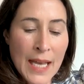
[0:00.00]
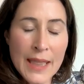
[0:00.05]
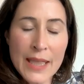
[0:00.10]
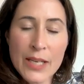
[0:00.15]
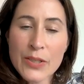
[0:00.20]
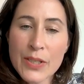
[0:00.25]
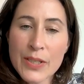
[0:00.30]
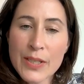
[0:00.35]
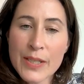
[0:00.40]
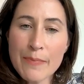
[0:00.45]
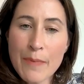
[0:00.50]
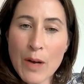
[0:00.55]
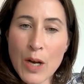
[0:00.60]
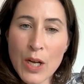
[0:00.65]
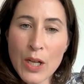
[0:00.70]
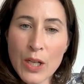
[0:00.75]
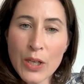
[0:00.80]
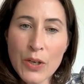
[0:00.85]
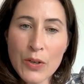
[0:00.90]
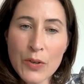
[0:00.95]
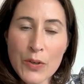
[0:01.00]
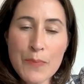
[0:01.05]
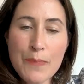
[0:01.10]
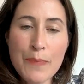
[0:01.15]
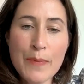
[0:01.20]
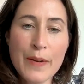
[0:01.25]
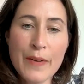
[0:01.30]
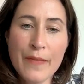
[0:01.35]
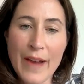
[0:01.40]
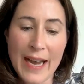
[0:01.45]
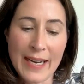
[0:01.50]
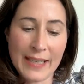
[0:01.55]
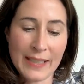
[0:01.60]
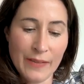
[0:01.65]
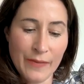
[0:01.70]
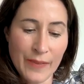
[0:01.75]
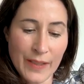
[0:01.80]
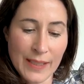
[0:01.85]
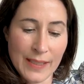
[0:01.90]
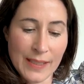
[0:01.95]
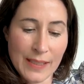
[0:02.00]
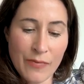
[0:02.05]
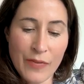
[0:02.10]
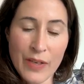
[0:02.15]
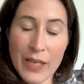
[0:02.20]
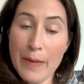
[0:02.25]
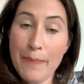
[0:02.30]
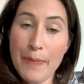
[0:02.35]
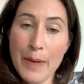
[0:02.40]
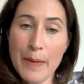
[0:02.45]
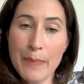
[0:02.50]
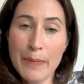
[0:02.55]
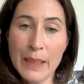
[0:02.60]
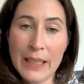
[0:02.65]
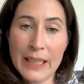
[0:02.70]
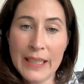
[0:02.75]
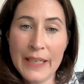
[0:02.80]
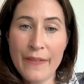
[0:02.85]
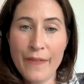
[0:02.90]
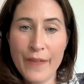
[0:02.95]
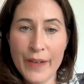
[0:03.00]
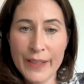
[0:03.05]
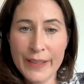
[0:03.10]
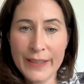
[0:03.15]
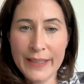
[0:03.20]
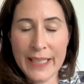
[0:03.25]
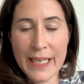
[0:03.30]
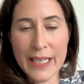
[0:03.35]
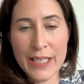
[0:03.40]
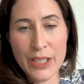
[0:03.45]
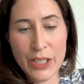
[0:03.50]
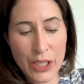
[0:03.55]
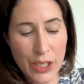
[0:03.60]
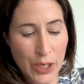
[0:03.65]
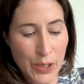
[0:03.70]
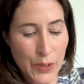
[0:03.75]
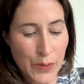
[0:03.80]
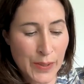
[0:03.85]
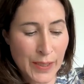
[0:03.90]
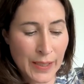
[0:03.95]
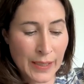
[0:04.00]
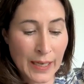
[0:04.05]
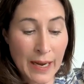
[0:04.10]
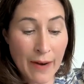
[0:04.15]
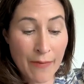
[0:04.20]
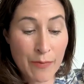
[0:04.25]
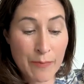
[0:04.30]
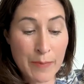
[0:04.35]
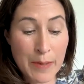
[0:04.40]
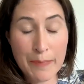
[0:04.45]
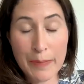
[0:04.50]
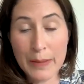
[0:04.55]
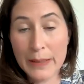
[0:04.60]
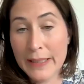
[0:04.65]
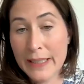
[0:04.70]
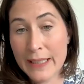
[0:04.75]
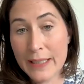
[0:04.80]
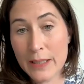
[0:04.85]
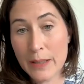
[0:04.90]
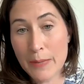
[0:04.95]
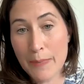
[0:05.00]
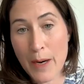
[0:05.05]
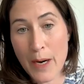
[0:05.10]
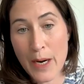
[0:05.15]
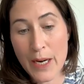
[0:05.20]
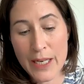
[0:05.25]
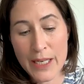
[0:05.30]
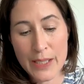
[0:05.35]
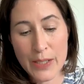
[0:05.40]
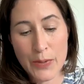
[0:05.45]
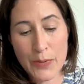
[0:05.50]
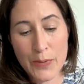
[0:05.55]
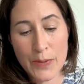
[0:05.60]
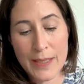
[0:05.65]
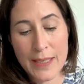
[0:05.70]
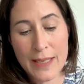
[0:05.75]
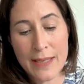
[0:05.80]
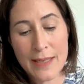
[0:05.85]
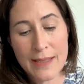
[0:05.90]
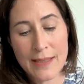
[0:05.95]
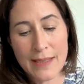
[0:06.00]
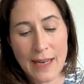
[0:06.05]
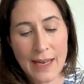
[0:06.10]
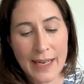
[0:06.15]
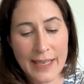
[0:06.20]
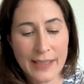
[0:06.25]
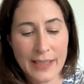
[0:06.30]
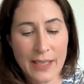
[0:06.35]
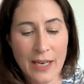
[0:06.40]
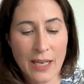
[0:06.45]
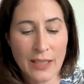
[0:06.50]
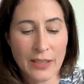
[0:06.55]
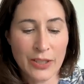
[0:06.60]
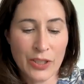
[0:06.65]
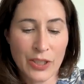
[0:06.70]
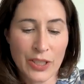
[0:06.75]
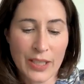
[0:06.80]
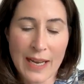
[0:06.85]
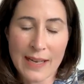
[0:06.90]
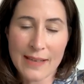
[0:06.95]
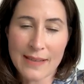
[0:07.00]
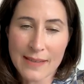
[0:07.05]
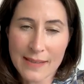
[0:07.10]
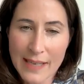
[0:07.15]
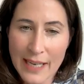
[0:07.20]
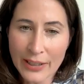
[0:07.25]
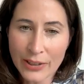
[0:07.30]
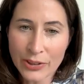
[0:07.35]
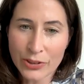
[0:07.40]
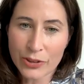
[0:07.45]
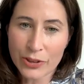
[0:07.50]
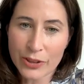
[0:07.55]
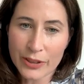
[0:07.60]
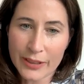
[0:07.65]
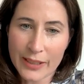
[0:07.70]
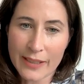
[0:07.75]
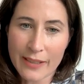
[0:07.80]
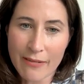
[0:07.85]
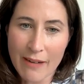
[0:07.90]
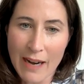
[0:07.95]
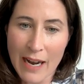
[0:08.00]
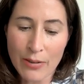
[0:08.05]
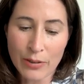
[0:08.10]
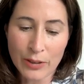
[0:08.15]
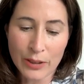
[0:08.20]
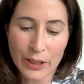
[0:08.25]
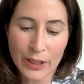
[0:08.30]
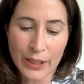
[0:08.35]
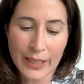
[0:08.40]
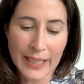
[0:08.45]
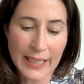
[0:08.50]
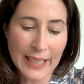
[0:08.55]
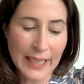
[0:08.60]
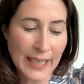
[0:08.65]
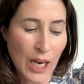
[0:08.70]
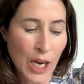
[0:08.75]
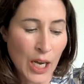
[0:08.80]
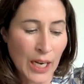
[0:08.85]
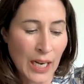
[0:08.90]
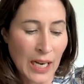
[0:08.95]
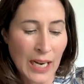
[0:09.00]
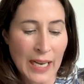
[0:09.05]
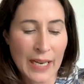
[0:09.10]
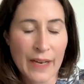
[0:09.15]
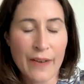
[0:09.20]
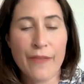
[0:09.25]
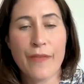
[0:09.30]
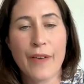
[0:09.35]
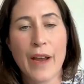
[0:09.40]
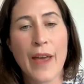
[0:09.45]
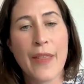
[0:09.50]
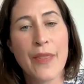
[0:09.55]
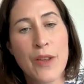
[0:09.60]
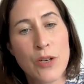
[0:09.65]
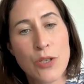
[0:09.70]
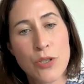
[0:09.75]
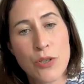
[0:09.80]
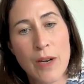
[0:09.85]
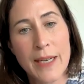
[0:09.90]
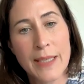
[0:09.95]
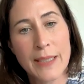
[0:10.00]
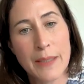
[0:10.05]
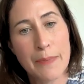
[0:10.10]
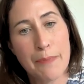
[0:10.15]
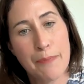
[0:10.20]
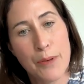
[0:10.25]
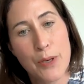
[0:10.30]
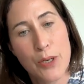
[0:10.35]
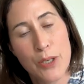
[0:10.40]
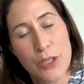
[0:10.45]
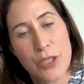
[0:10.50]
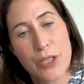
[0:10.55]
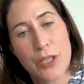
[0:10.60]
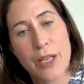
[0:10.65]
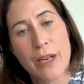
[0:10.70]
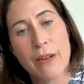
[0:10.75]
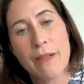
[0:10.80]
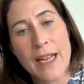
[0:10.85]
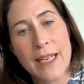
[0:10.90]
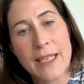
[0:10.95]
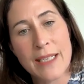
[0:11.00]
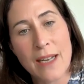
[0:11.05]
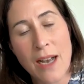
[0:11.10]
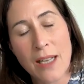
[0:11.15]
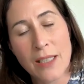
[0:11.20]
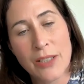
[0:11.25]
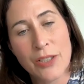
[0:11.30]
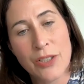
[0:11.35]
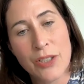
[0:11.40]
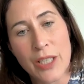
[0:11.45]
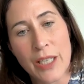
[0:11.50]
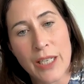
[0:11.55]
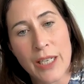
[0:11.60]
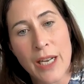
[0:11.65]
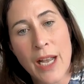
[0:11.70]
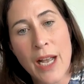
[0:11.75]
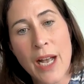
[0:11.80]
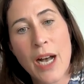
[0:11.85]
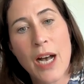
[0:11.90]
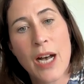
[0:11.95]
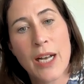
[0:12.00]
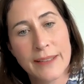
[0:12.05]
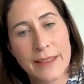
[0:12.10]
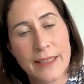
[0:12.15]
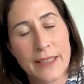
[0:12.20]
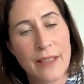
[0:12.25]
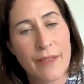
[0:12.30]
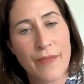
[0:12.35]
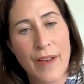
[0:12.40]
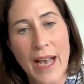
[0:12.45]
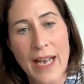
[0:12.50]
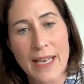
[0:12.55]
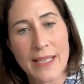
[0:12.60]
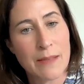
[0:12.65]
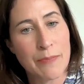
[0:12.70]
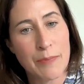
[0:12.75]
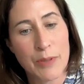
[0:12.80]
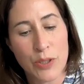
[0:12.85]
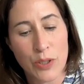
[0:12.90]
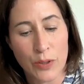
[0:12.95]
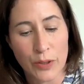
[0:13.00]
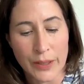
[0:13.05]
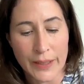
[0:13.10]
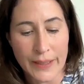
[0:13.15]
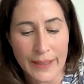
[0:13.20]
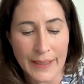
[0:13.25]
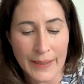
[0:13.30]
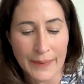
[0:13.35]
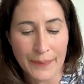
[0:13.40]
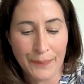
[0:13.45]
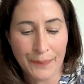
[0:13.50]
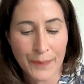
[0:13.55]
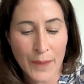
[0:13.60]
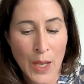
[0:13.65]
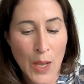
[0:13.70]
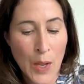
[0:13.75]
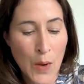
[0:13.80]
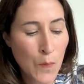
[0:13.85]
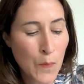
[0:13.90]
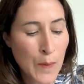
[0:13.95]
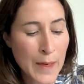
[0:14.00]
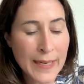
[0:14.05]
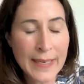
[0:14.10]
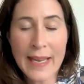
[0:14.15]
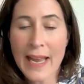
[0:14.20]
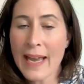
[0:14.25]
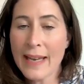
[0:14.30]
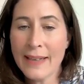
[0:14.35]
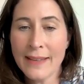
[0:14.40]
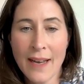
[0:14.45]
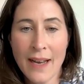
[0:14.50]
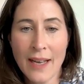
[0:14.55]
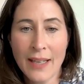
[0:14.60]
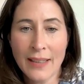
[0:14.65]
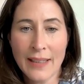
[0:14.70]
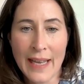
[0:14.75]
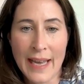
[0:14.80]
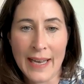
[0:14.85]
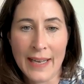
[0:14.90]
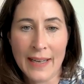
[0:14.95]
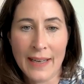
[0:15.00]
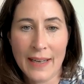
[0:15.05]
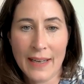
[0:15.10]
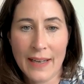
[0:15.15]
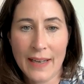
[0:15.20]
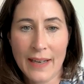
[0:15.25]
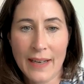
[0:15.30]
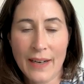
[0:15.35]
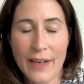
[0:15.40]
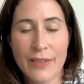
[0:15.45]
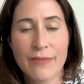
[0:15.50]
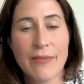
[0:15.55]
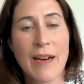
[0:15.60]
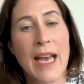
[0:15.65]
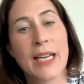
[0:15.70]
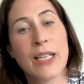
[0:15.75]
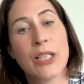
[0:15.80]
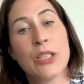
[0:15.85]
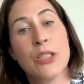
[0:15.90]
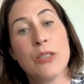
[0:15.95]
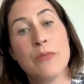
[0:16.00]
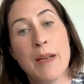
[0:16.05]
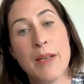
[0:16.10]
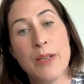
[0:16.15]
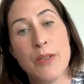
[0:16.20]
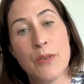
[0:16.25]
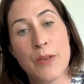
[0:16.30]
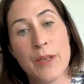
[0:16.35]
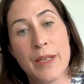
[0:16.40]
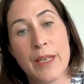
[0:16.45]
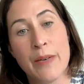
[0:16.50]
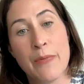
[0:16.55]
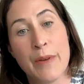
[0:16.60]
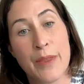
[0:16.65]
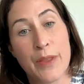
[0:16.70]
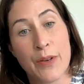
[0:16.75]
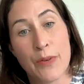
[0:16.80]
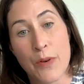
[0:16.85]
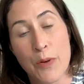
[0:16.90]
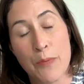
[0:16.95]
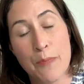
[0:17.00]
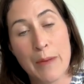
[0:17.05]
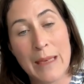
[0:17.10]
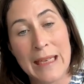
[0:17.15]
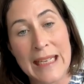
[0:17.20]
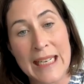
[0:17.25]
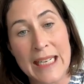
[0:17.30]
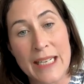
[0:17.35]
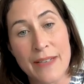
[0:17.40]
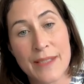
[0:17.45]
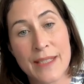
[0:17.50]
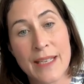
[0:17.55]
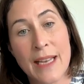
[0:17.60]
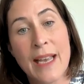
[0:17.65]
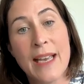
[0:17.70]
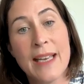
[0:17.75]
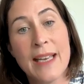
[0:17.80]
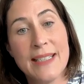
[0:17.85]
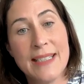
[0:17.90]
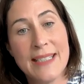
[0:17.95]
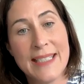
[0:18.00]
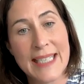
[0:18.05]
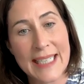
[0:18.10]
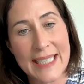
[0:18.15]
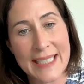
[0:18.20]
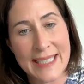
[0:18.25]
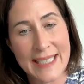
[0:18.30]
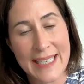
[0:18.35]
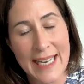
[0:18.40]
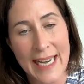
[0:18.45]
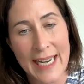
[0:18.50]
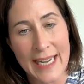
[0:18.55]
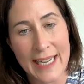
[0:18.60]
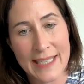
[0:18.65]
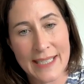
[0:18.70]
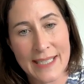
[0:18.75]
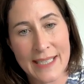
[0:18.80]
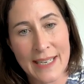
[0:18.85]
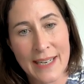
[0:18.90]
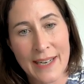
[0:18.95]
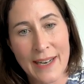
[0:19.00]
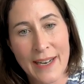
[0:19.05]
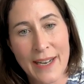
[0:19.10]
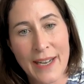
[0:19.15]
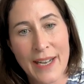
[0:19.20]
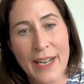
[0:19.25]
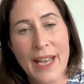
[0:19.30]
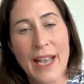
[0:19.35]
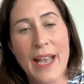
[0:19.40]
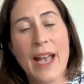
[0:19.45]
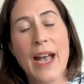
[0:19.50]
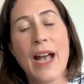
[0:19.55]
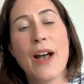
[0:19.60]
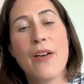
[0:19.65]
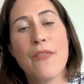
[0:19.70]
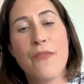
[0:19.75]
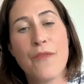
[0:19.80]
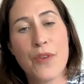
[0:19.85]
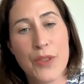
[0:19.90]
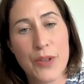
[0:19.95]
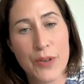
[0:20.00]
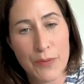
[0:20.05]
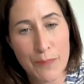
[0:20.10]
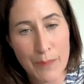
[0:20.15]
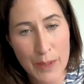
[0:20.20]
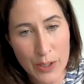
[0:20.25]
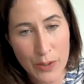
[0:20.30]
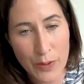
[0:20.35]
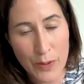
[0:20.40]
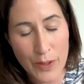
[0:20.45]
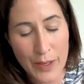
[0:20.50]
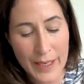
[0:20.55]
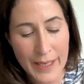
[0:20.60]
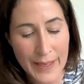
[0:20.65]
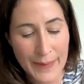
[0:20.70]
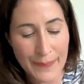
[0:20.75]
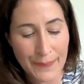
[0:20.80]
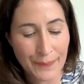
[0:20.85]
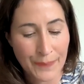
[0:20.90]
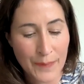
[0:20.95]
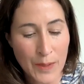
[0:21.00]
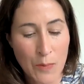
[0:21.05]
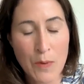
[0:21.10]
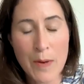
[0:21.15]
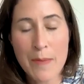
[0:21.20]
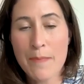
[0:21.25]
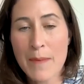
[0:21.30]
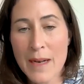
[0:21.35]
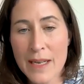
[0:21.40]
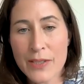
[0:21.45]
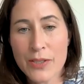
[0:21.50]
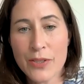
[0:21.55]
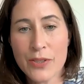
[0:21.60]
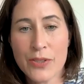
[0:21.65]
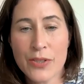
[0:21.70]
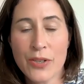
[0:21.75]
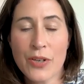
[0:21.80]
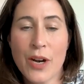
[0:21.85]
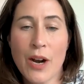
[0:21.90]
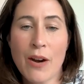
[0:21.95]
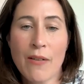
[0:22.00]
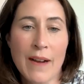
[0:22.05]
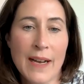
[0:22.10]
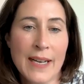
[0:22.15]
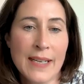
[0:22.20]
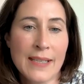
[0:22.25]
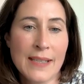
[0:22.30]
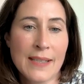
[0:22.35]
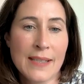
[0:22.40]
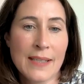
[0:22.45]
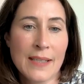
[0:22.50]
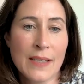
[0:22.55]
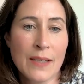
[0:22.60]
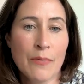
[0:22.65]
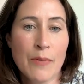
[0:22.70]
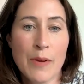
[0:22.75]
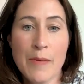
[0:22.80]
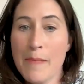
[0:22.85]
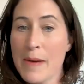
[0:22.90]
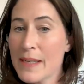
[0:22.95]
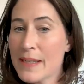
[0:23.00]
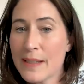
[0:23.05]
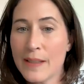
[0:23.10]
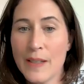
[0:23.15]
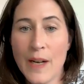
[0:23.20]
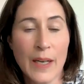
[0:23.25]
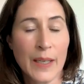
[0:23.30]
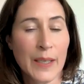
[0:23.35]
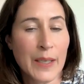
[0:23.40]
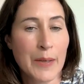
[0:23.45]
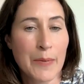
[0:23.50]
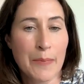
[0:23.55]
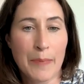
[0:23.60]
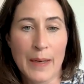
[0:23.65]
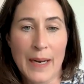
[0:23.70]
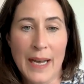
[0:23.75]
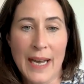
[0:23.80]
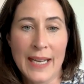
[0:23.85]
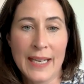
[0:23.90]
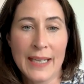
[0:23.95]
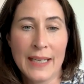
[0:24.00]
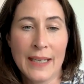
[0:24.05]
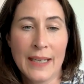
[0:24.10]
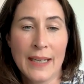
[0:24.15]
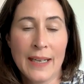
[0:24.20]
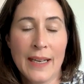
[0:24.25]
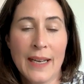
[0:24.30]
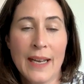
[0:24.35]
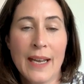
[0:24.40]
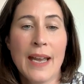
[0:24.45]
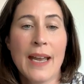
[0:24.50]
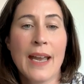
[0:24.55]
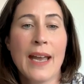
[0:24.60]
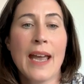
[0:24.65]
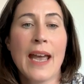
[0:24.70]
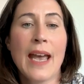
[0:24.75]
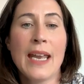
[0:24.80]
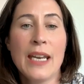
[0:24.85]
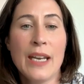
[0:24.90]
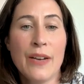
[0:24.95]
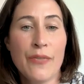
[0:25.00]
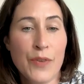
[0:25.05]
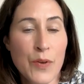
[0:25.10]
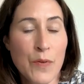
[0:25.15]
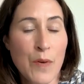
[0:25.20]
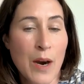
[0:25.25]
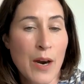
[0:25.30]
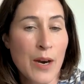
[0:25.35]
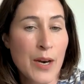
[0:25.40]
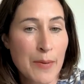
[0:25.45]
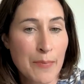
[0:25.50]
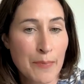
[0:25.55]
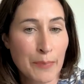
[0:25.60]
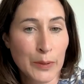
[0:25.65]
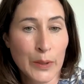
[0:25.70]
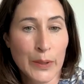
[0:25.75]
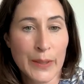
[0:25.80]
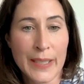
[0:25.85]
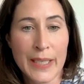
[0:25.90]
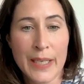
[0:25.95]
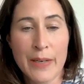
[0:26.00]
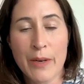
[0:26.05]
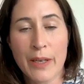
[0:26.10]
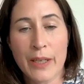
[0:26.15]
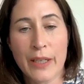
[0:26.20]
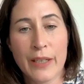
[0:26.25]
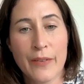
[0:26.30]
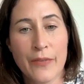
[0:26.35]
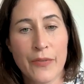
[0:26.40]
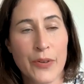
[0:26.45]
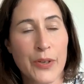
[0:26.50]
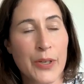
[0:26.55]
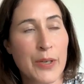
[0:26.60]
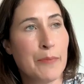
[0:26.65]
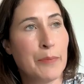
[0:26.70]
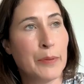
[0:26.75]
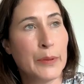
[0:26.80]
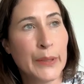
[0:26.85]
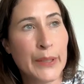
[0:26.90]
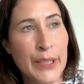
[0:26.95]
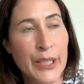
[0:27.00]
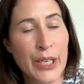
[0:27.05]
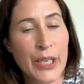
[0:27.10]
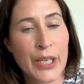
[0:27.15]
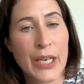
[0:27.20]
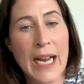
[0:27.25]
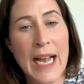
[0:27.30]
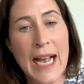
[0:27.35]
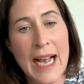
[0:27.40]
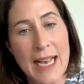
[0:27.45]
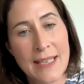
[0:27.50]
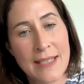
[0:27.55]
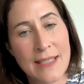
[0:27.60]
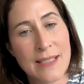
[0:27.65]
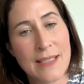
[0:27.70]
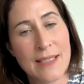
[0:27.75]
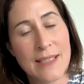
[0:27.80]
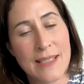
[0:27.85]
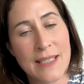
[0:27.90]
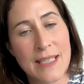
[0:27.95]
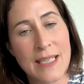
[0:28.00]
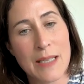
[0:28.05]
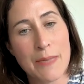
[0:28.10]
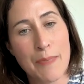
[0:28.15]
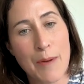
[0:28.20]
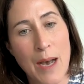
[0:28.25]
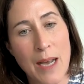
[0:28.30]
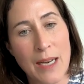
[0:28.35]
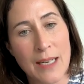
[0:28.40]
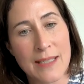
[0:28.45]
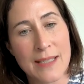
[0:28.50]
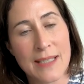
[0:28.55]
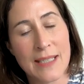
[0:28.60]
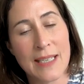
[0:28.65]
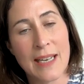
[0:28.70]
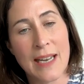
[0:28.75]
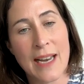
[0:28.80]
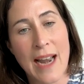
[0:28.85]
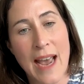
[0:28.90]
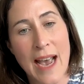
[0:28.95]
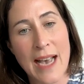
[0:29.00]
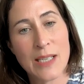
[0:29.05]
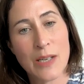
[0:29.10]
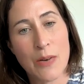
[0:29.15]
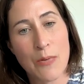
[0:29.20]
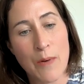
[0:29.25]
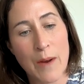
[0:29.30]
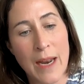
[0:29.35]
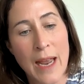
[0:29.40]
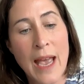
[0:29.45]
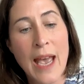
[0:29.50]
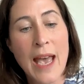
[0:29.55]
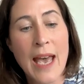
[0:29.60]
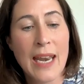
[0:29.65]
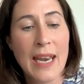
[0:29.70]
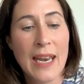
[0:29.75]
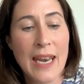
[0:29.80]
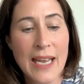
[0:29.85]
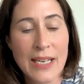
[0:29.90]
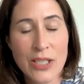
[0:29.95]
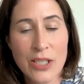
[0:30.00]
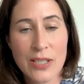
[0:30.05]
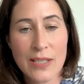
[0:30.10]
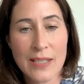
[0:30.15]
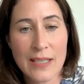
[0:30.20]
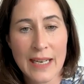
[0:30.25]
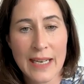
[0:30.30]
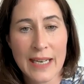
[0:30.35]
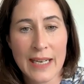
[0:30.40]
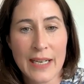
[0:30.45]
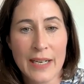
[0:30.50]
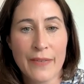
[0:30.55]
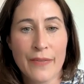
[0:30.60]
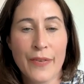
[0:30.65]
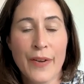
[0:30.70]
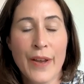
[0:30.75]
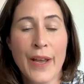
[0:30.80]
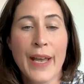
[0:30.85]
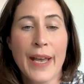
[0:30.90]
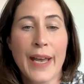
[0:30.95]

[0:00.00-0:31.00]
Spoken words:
There's a small group of activists via publicly funded NGOs and government political parties who see this ideology as central to their outlook on life, and they're trying to push their ideology onto the vast majority. We cannot let a radical minority with their own beliefs dictate for the majority. We must assert our rights. We must not comply. And if you are an employee working for an employer, ask to see the policy and ask what legislative